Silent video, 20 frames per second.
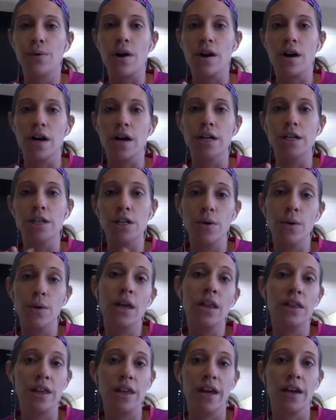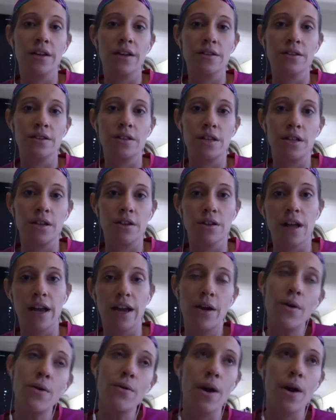are doing things and you're like,
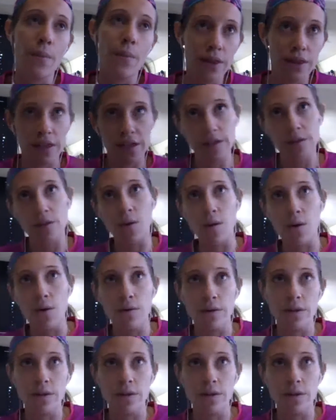oh, I want this goal.